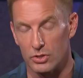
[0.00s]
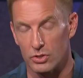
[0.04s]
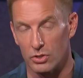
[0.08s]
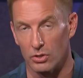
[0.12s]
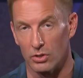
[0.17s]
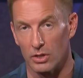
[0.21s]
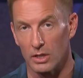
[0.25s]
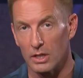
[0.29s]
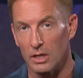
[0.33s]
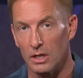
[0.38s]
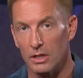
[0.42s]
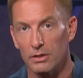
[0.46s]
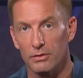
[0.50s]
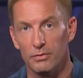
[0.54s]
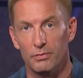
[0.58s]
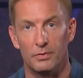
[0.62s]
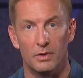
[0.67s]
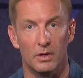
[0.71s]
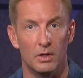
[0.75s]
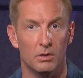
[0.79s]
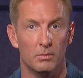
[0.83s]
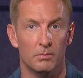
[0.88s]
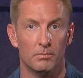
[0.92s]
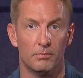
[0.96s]
is turning on the
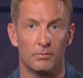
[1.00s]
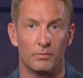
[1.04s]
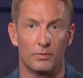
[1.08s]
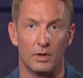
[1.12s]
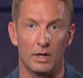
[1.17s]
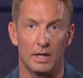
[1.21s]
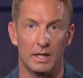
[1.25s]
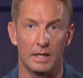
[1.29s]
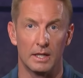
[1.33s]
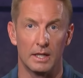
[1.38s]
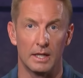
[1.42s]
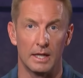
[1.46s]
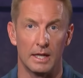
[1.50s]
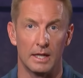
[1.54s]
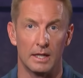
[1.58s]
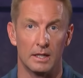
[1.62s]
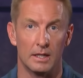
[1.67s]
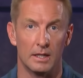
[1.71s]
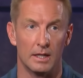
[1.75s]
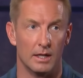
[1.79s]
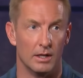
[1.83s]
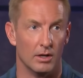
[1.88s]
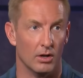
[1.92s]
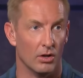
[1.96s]
film for
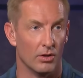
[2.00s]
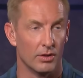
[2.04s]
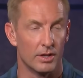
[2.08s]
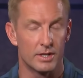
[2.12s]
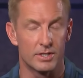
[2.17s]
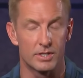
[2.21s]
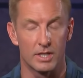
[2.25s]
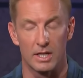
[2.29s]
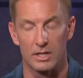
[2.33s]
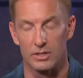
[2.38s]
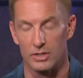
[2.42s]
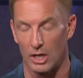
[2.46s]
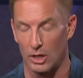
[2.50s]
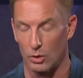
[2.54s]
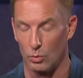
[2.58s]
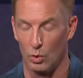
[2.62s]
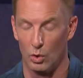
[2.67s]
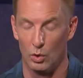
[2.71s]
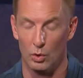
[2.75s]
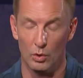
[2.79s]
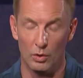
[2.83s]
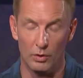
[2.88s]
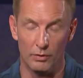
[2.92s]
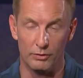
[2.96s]
Indiana, and all they say is like,
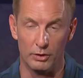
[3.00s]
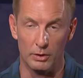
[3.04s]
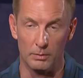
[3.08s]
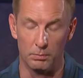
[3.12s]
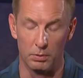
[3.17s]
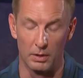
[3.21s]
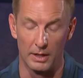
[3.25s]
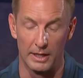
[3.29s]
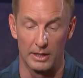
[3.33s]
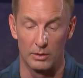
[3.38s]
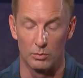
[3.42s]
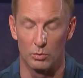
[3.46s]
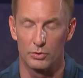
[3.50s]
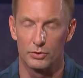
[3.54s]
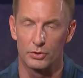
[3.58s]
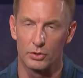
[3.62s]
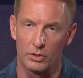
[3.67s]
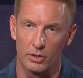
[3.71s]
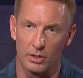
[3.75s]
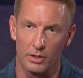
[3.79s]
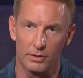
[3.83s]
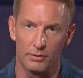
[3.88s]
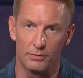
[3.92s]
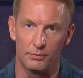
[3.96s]
well, who have you played? Well,
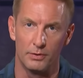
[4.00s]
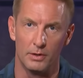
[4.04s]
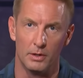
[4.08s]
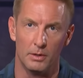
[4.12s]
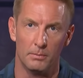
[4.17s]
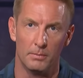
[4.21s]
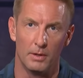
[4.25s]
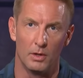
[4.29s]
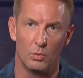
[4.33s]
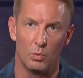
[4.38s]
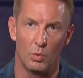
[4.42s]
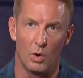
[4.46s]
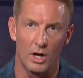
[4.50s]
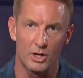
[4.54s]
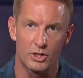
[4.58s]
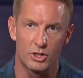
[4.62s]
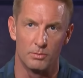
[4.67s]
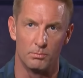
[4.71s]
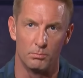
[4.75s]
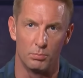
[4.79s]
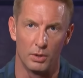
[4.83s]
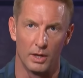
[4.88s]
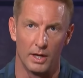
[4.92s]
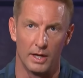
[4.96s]
turn on the film and watch
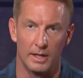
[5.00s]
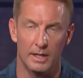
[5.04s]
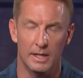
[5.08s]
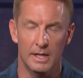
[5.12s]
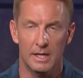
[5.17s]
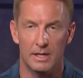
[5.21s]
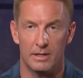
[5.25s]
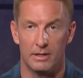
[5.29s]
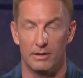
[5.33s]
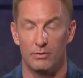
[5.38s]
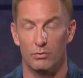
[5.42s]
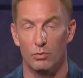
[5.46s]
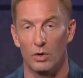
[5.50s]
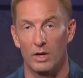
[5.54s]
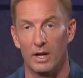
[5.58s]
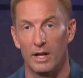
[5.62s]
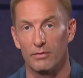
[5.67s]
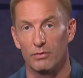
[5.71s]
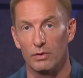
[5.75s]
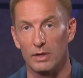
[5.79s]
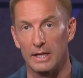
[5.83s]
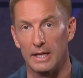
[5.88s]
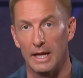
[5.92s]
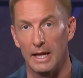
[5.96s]
them play. They've won
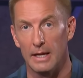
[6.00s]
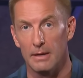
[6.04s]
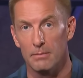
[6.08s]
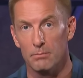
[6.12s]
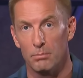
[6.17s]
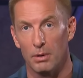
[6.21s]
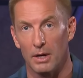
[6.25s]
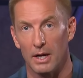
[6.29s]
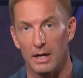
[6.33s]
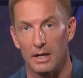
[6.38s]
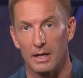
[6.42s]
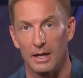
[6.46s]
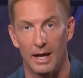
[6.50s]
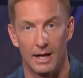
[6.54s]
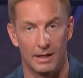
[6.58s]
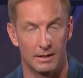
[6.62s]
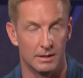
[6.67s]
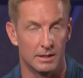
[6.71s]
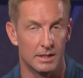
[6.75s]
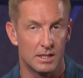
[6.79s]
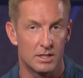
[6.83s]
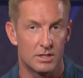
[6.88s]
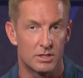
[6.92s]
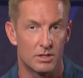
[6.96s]
every game by at
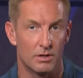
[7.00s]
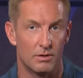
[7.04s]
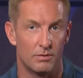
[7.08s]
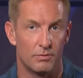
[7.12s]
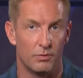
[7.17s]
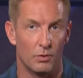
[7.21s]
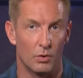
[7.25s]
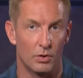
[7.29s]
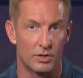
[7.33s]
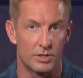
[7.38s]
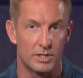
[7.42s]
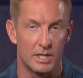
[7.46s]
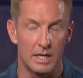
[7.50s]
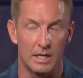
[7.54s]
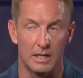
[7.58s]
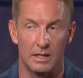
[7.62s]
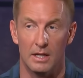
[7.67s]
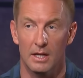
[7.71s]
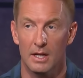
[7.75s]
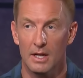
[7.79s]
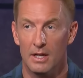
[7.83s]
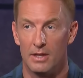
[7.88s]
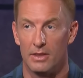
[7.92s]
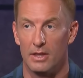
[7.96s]
least
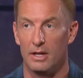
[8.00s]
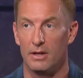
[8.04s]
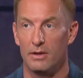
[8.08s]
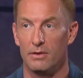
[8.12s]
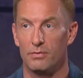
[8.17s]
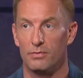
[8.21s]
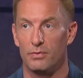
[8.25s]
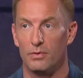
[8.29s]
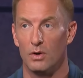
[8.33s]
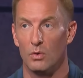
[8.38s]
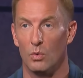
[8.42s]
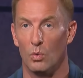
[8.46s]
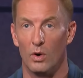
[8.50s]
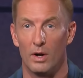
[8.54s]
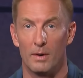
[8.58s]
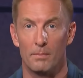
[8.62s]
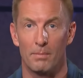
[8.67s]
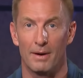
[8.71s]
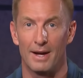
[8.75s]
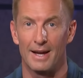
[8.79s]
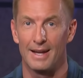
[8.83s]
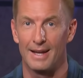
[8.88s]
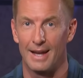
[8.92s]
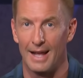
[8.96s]
14. They've
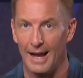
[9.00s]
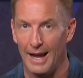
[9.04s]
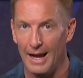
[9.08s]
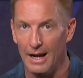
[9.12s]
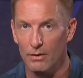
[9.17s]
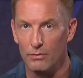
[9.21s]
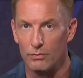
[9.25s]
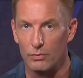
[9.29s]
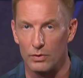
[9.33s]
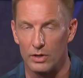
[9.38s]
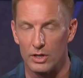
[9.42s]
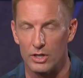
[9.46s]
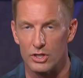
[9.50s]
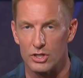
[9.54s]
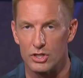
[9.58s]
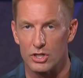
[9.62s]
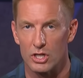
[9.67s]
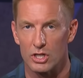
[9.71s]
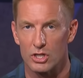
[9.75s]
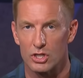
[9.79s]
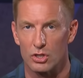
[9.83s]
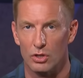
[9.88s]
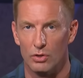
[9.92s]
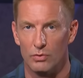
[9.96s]
won by an
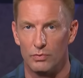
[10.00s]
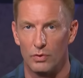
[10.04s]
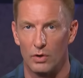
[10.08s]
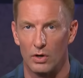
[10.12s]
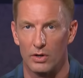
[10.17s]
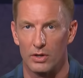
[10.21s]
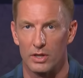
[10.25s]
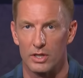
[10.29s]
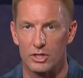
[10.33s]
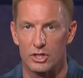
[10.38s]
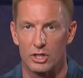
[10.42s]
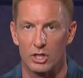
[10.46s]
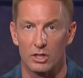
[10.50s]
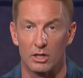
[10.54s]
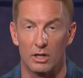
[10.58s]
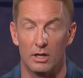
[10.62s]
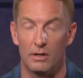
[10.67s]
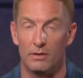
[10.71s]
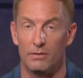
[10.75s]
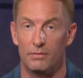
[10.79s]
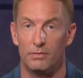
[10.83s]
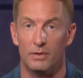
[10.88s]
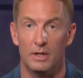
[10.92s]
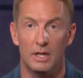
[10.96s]
average so far this year
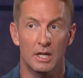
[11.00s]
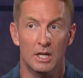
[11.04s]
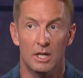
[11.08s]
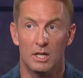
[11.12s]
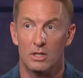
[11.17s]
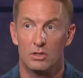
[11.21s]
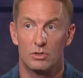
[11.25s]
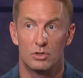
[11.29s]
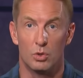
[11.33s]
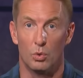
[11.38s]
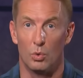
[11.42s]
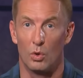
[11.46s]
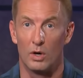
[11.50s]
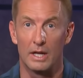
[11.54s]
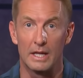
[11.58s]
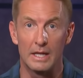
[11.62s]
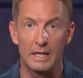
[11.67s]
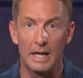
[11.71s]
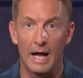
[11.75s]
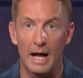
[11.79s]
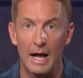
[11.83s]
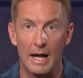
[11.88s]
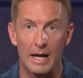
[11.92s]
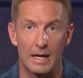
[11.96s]
of
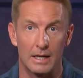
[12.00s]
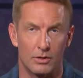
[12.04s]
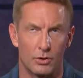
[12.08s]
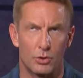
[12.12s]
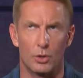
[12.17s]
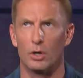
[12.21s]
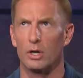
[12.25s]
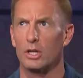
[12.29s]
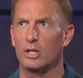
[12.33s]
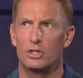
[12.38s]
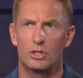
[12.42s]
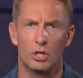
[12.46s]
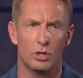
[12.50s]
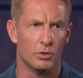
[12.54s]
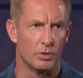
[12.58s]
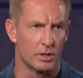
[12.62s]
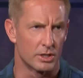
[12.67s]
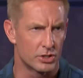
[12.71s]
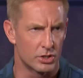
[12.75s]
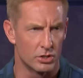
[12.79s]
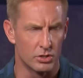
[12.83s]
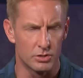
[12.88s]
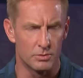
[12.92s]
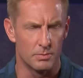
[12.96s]
29, 32,
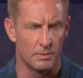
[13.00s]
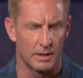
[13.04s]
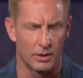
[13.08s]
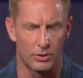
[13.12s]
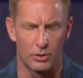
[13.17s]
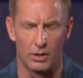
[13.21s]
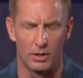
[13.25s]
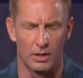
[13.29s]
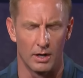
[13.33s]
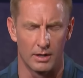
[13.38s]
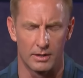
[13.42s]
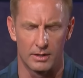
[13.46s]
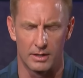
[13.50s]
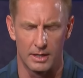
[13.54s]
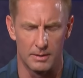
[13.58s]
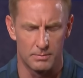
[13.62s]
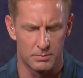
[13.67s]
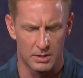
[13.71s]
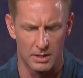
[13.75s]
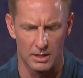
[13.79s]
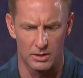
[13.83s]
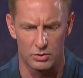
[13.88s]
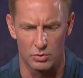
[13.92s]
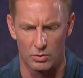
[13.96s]
excuse me. I
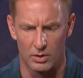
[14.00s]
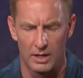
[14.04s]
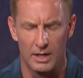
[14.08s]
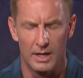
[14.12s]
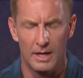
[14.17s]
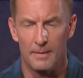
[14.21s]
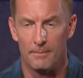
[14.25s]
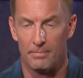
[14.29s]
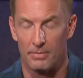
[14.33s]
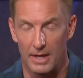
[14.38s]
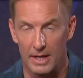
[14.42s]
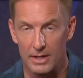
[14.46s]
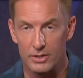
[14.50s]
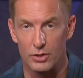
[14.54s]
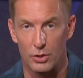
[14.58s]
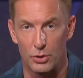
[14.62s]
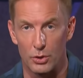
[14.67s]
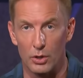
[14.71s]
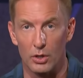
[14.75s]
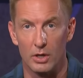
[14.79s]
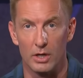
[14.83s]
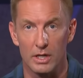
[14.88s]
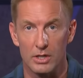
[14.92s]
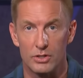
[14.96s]
keep saying 20. It's
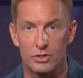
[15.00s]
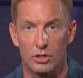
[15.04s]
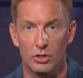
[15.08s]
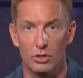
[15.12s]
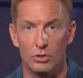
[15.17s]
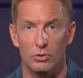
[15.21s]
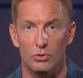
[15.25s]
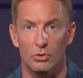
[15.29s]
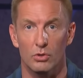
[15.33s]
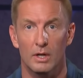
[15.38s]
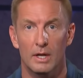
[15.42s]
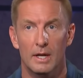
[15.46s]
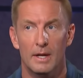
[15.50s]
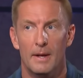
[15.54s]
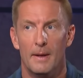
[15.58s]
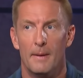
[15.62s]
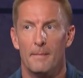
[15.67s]
32.